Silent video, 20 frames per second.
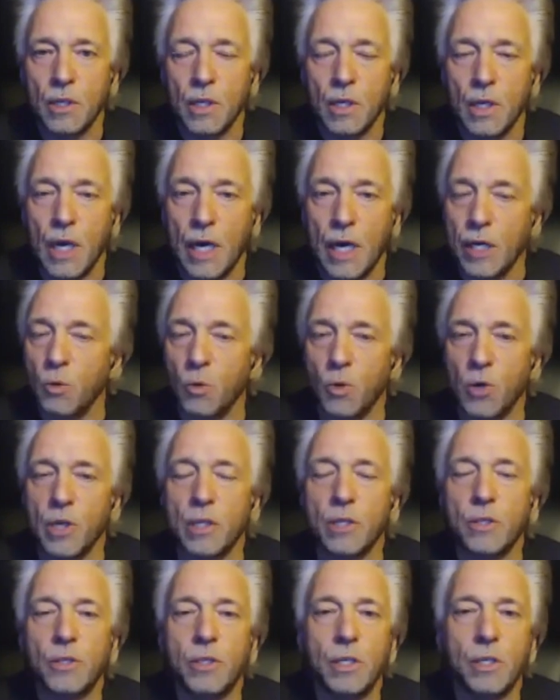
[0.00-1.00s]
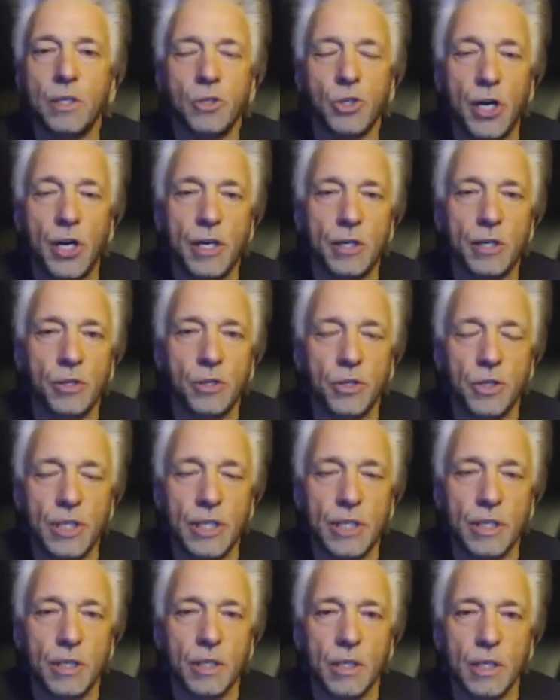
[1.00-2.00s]
I think we're going to see changes
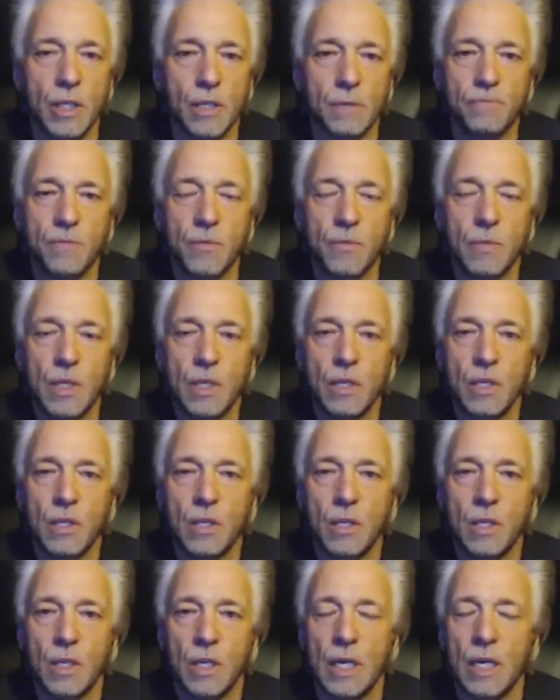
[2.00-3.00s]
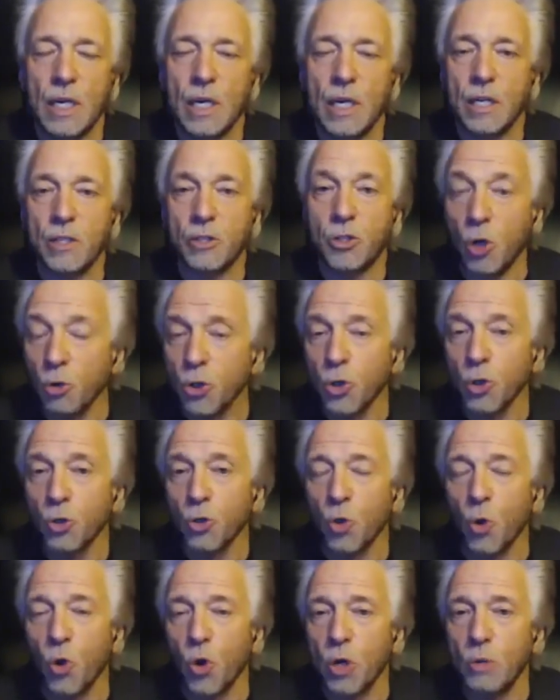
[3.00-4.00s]
in social
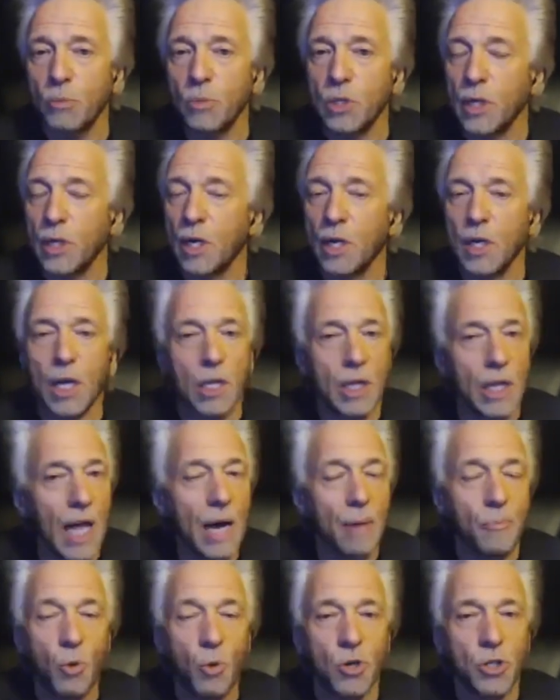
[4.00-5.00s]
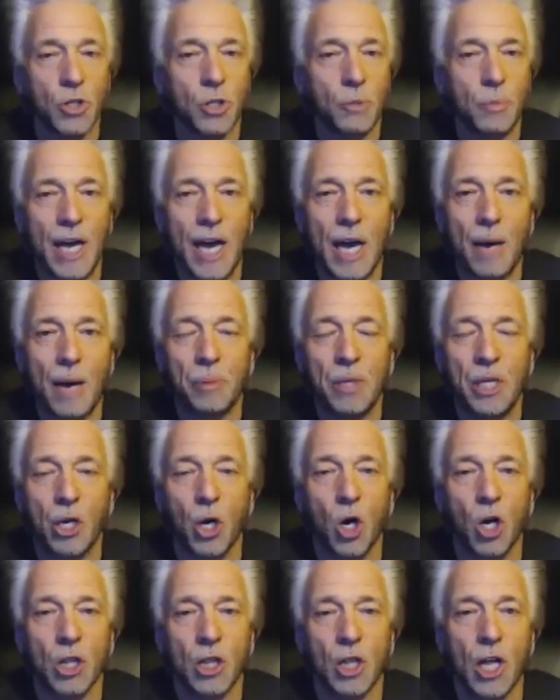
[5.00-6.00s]
norms. A lot more is going to be happening
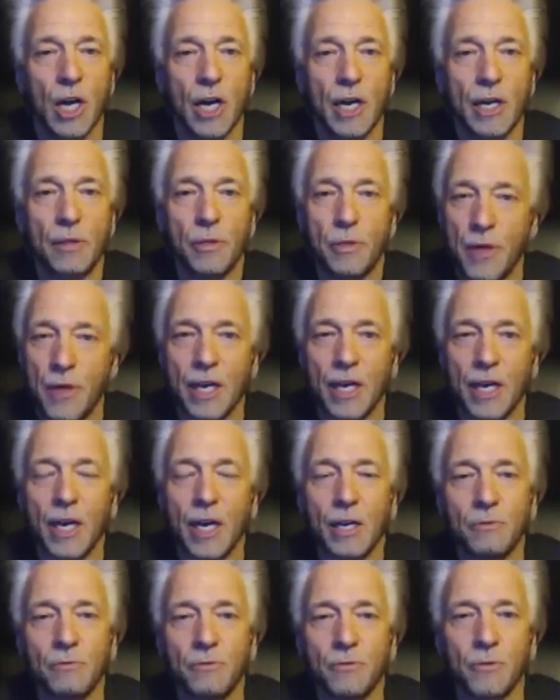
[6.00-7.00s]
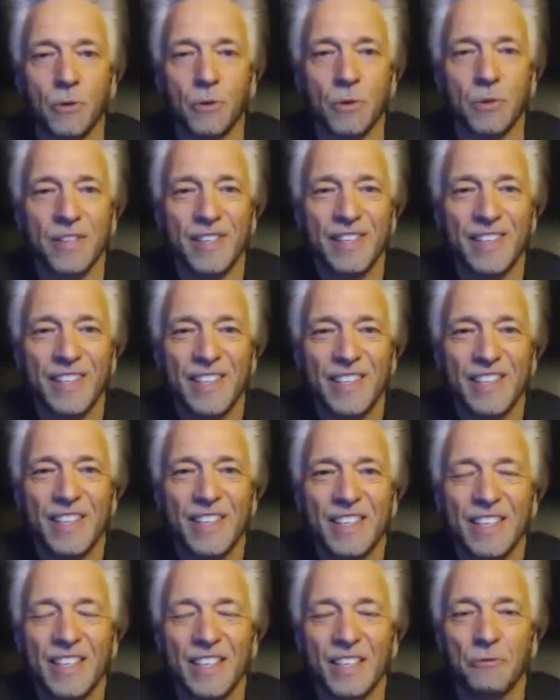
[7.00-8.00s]
online. Thank God for
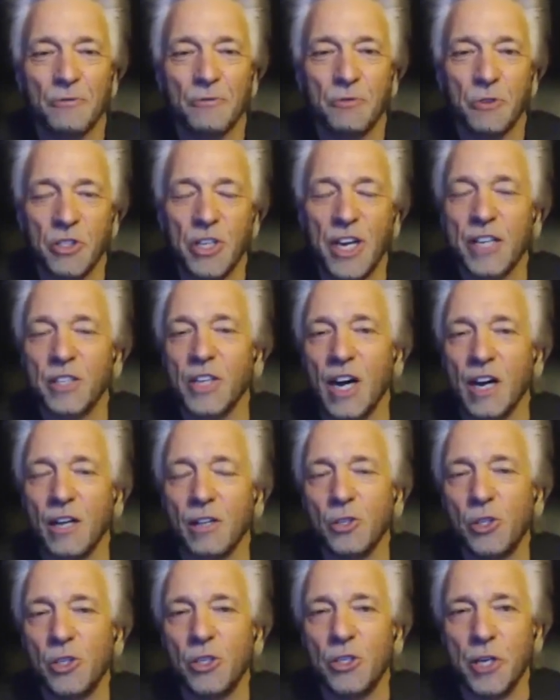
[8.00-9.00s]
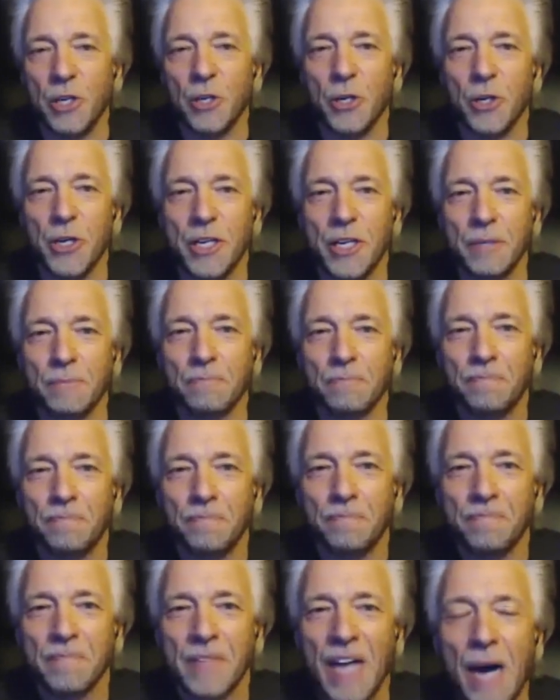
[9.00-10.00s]
the technology and the internet.
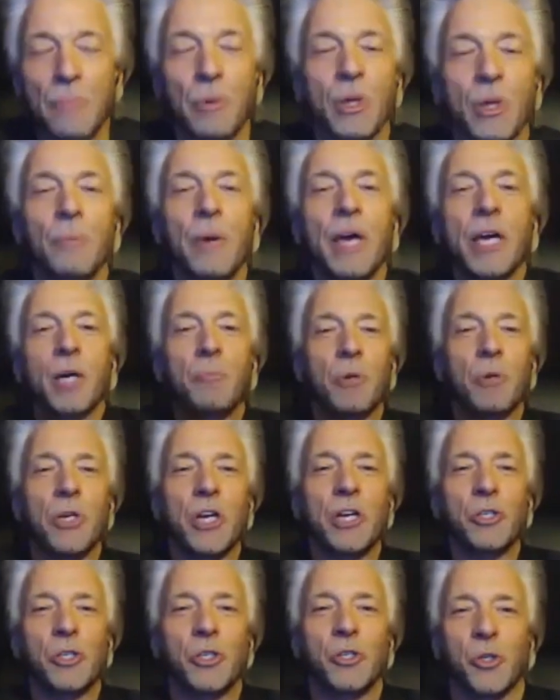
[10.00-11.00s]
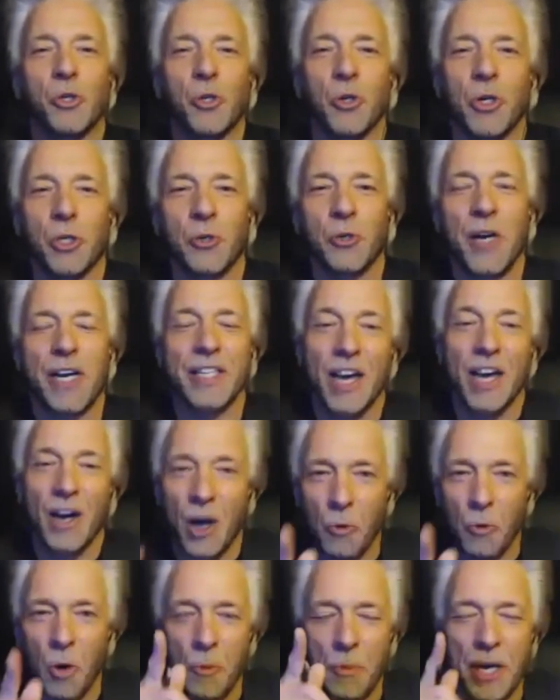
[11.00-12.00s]
I'm going to make a prediction, George, right now. I
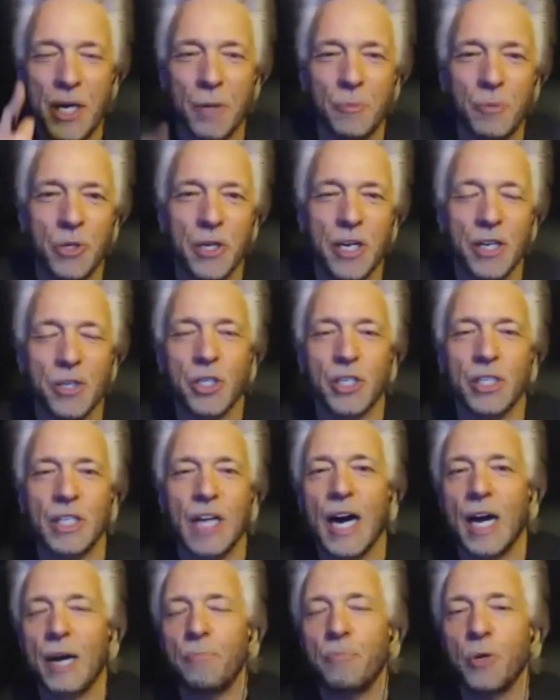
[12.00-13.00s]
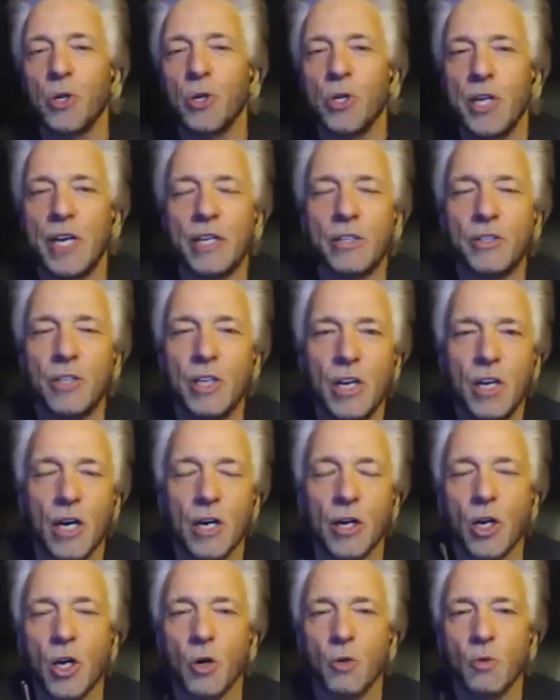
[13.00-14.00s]
will make a prediction. I predict a
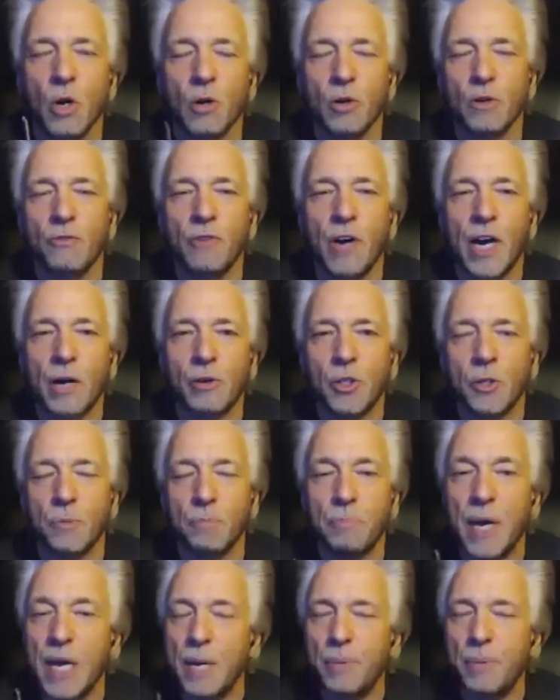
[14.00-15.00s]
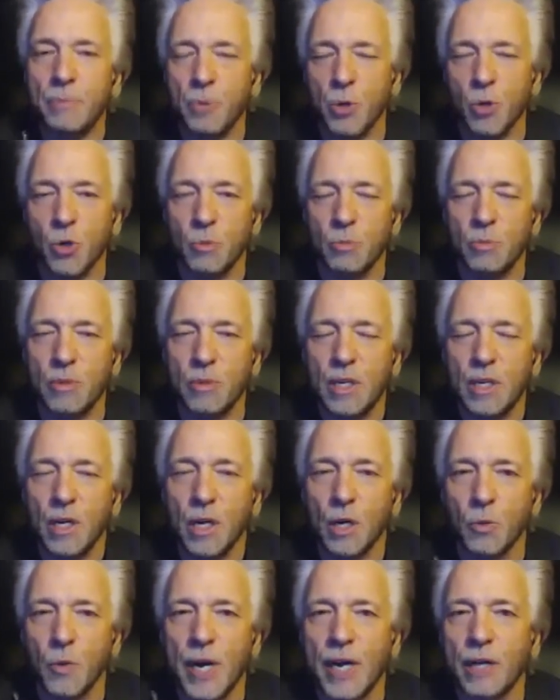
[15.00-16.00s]
coronavirus baby boom
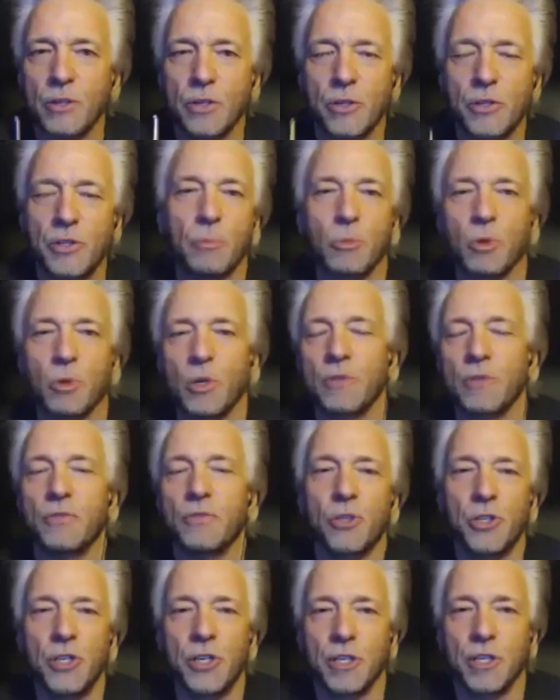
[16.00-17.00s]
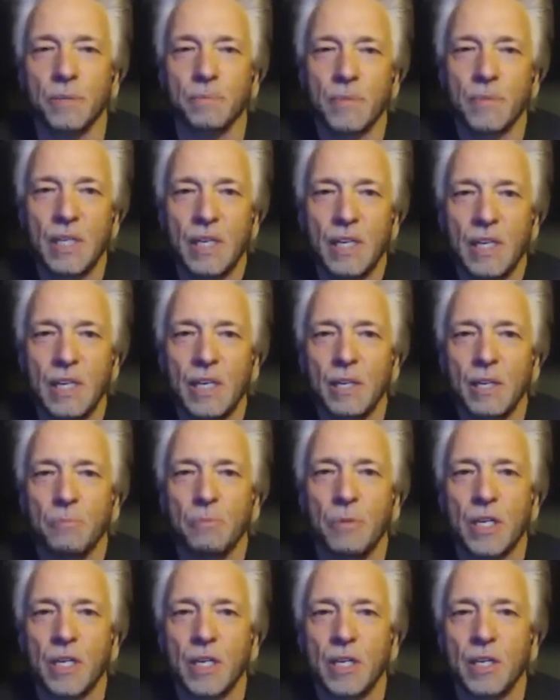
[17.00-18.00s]
around December of this year,
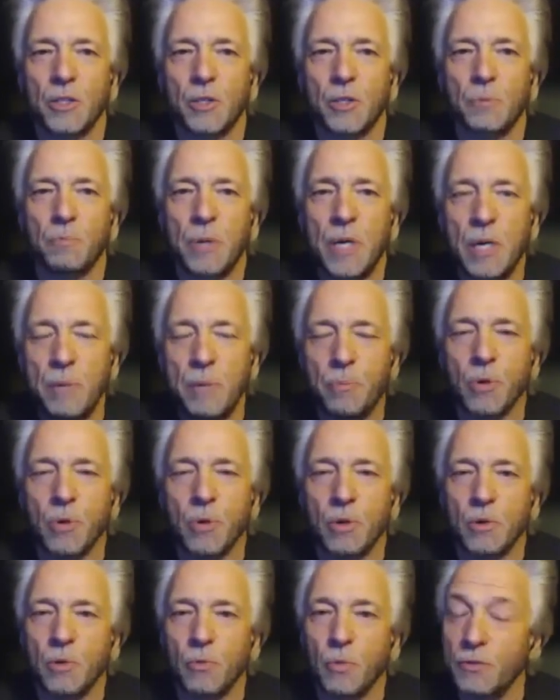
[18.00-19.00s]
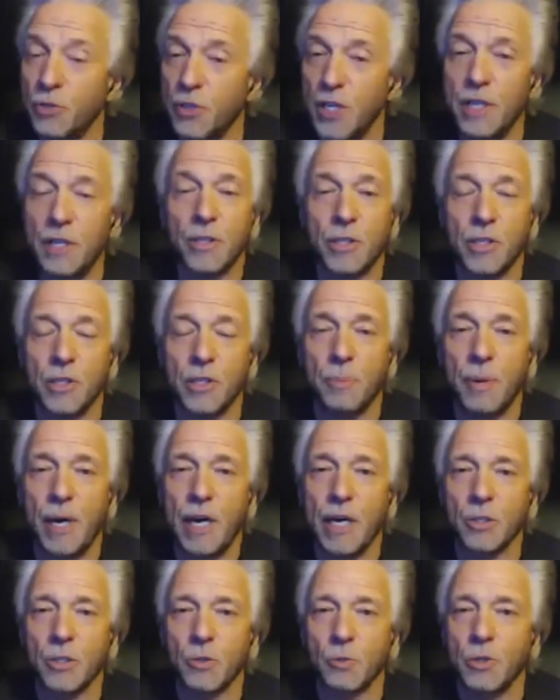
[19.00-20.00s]
because we've seen this in the
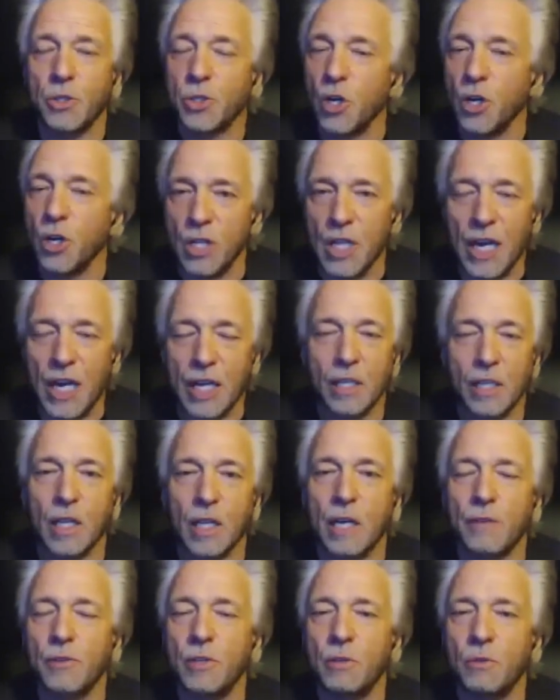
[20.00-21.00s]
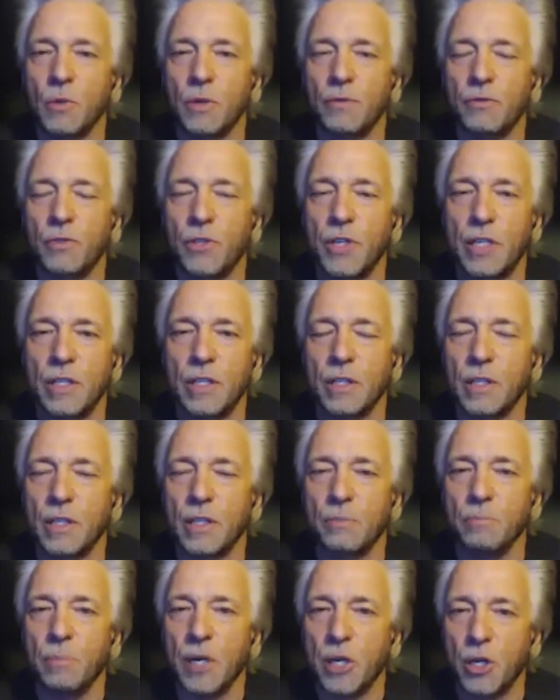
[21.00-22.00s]
past. We saw it 9/11. We've seen it
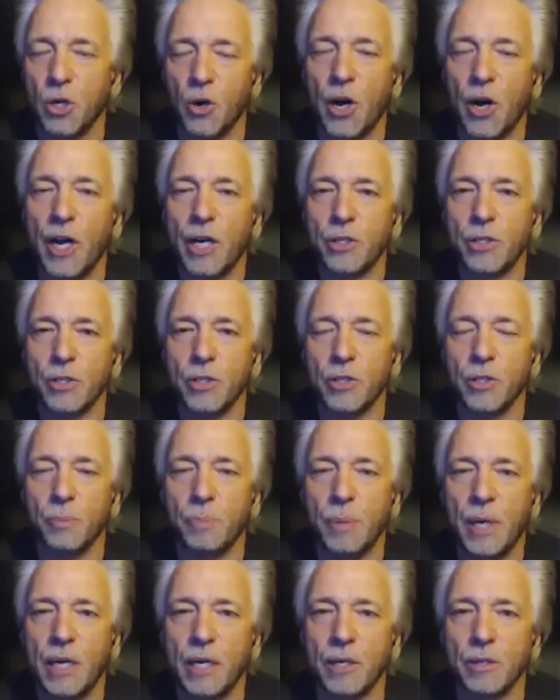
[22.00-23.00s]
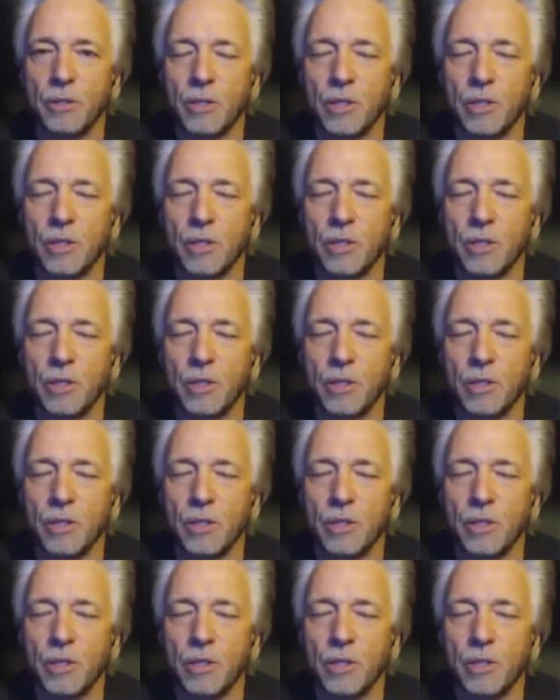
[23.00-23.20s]
in big crashes in the past.